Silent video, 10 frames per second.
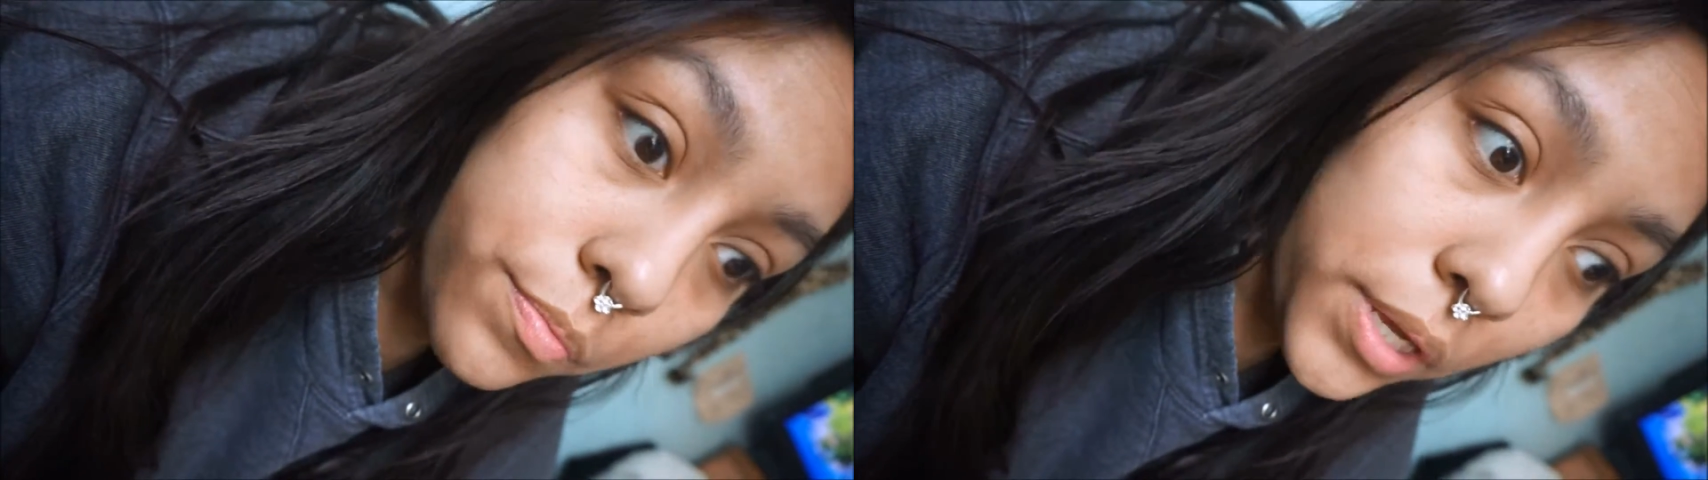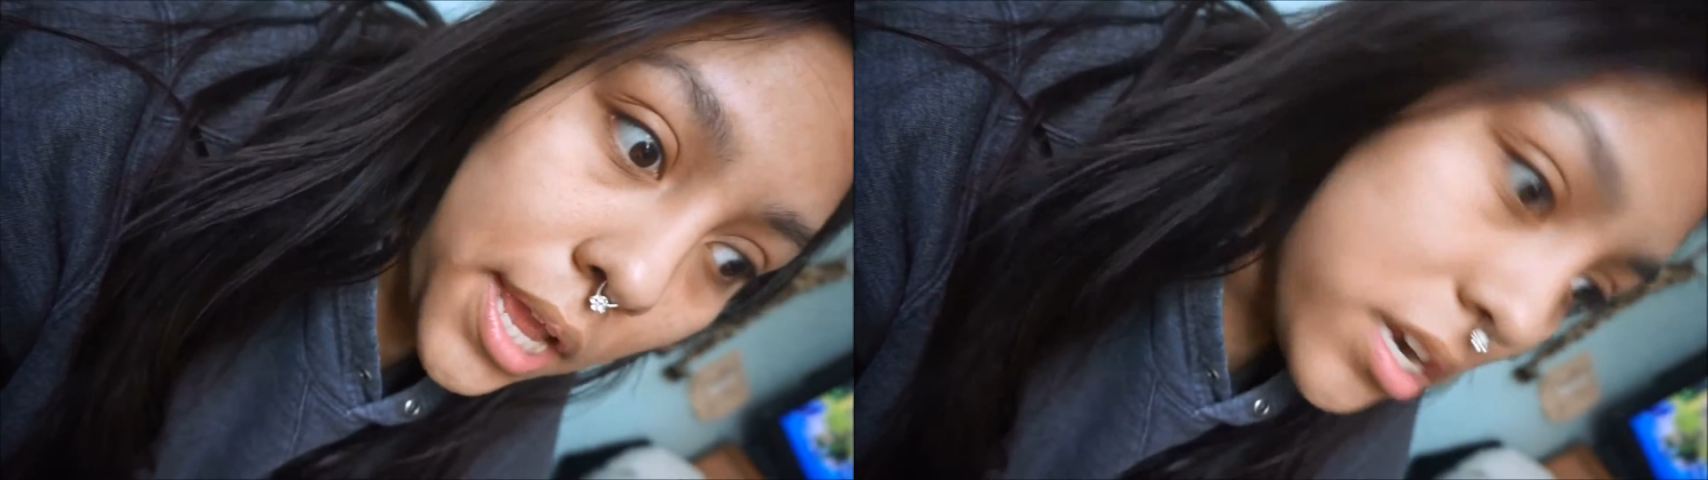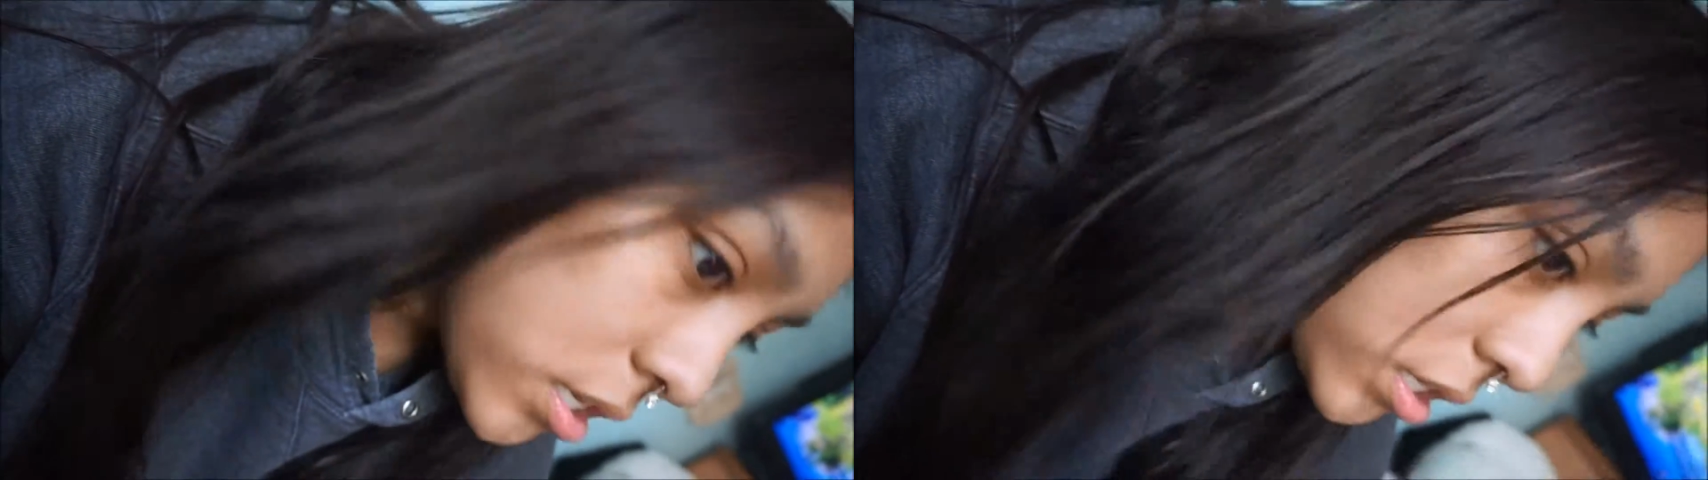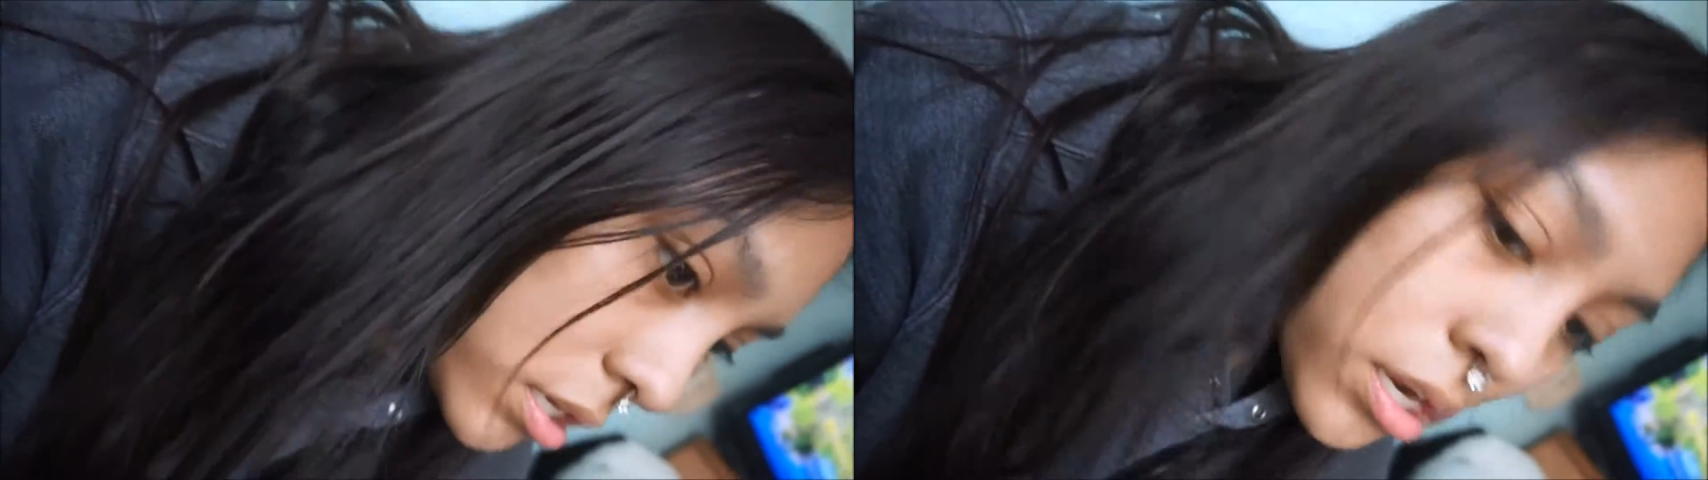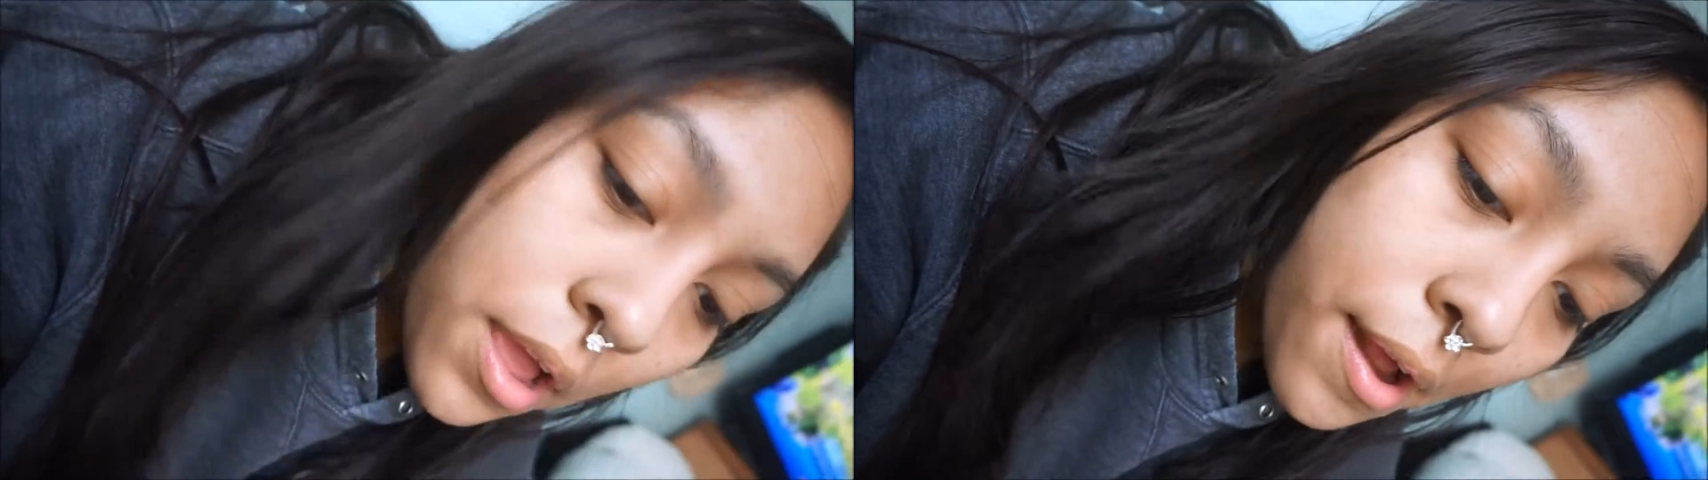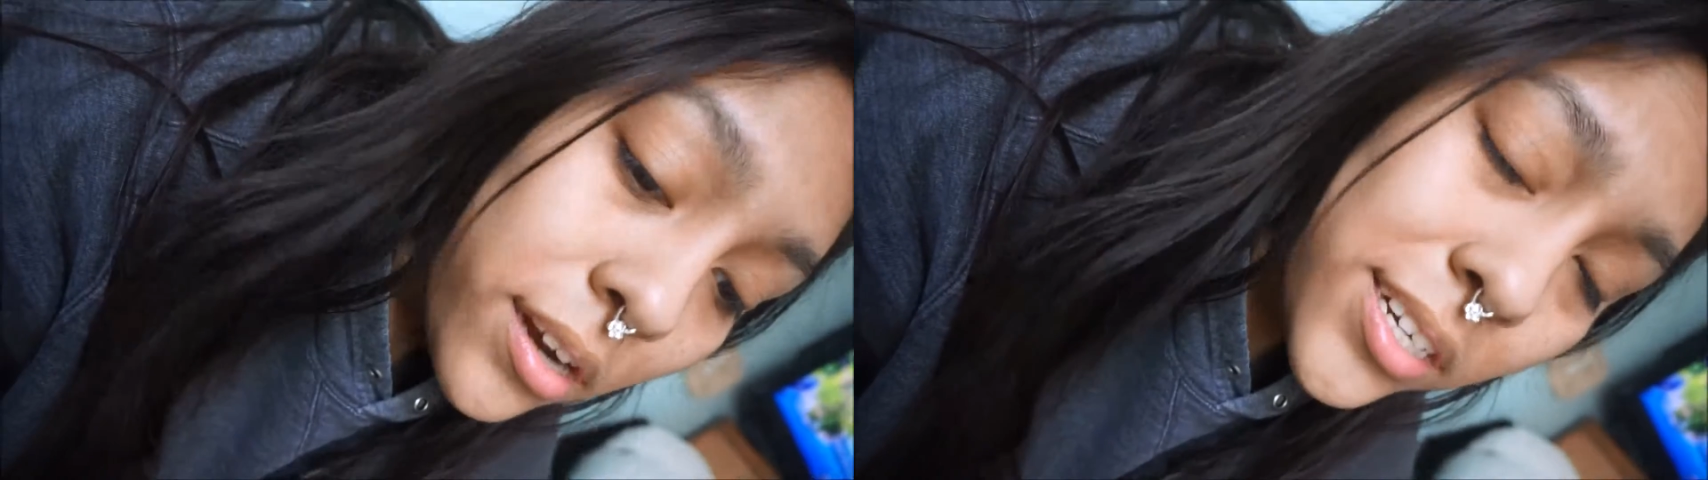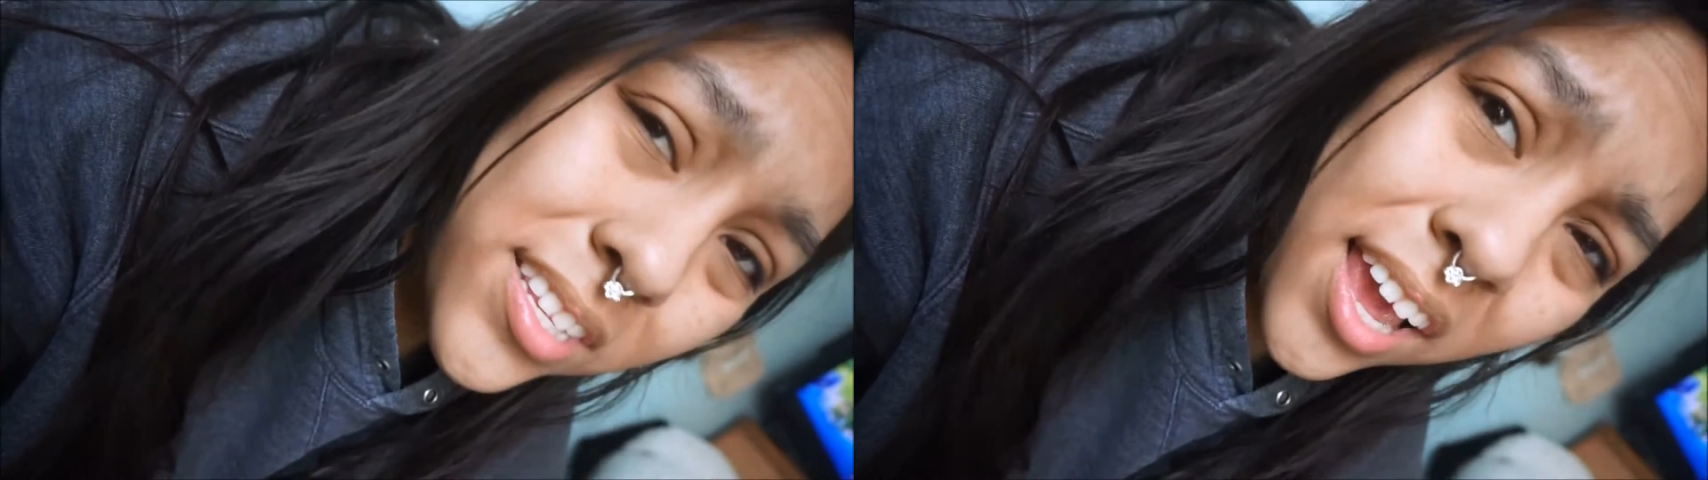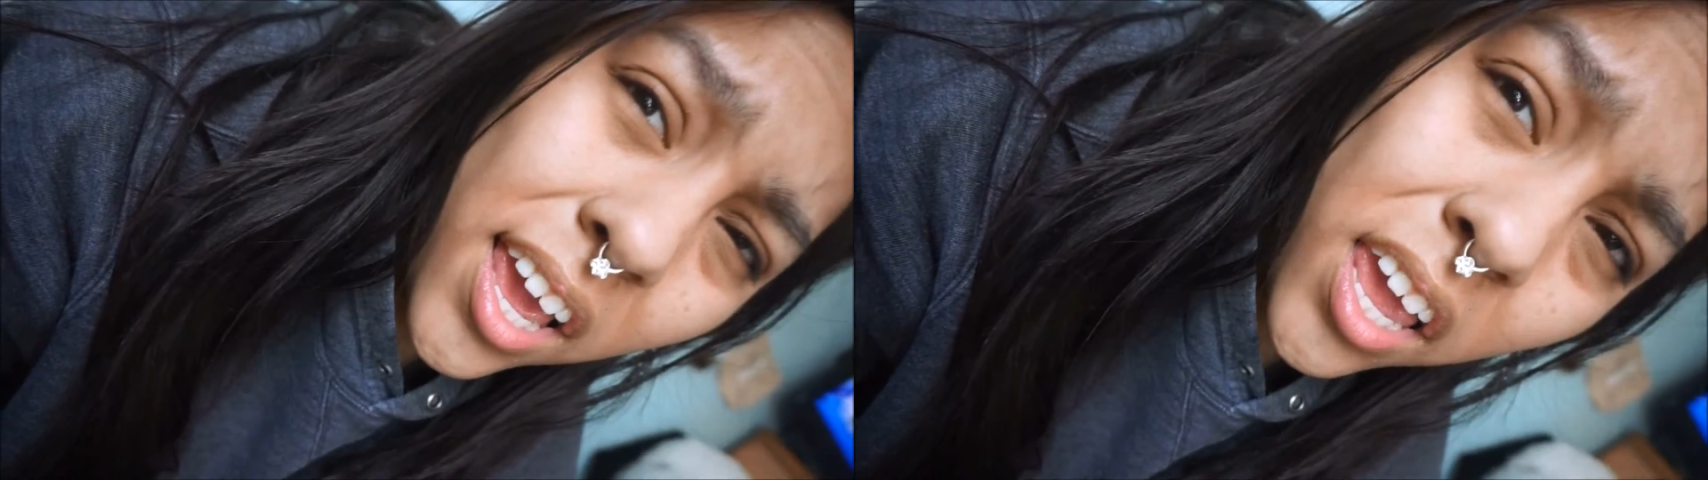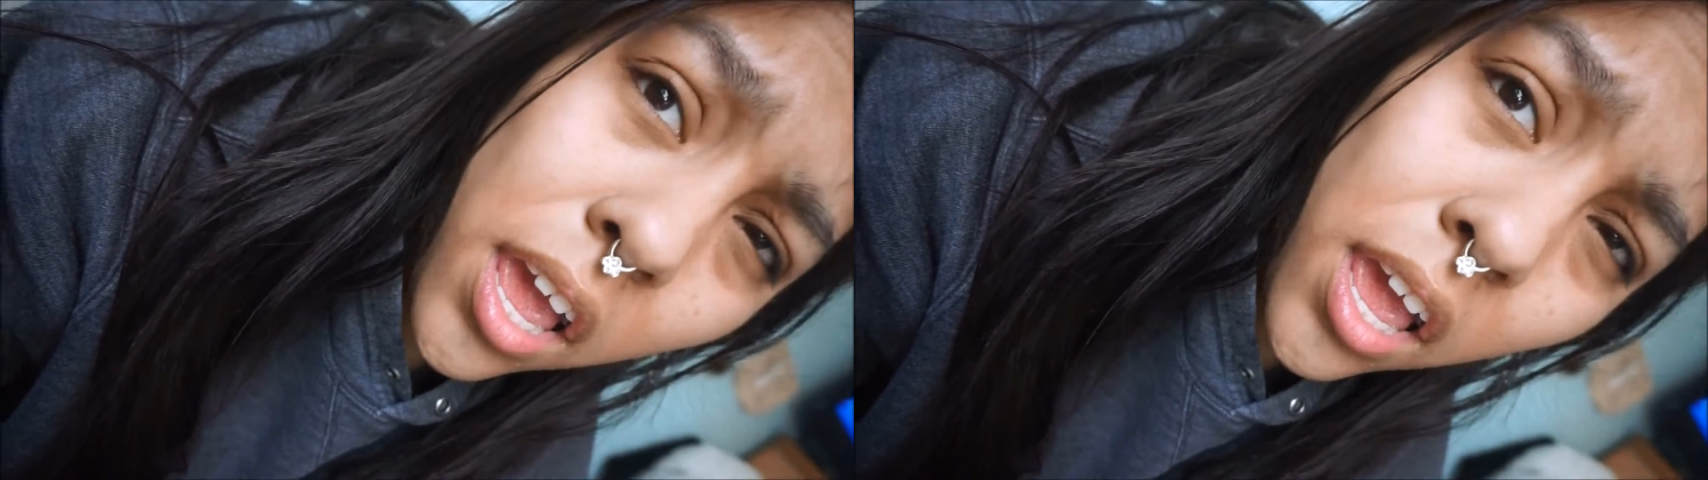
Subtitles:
be editing, because I hate